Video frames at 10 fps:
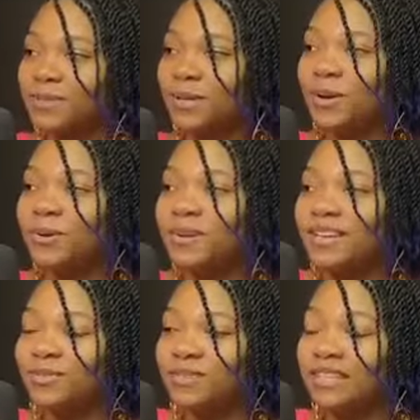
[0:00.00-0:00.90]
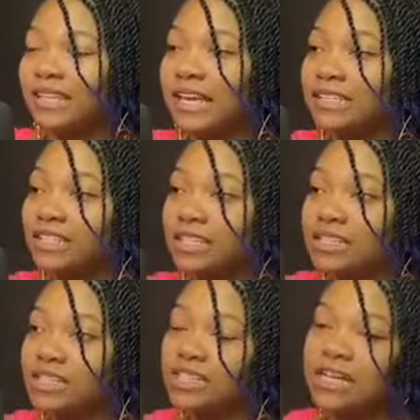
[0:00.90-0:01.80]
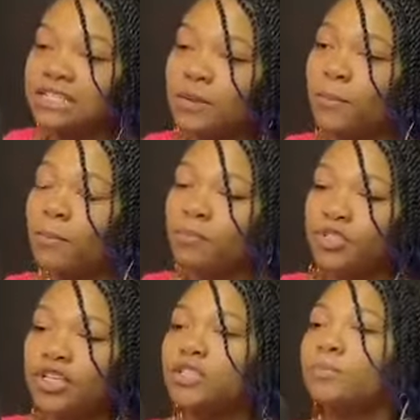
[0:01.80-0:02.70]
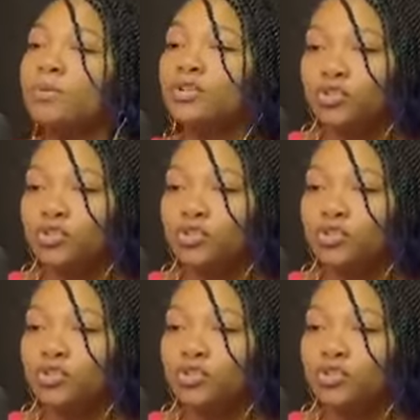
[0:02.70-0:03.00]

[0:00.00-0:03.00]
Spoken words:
so it's really like she doesn't put